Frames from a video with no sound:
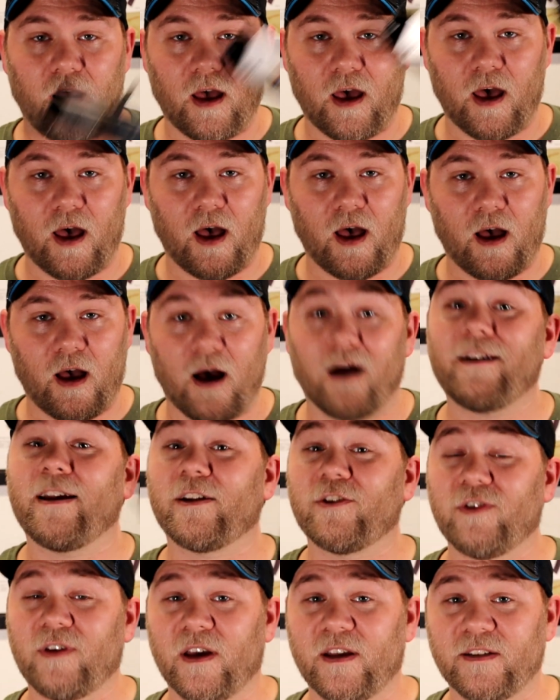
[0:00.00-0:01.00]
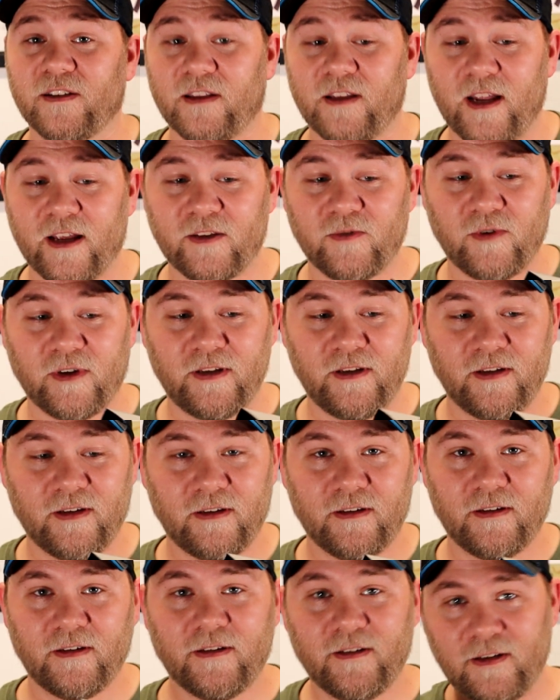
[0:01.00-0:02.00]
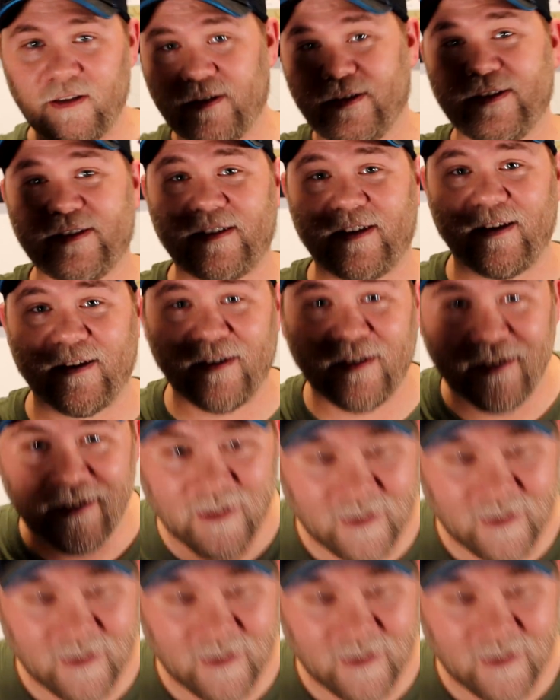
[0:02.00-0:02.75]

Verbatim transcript: Uh, I'll catch you guys on the next one. See ya.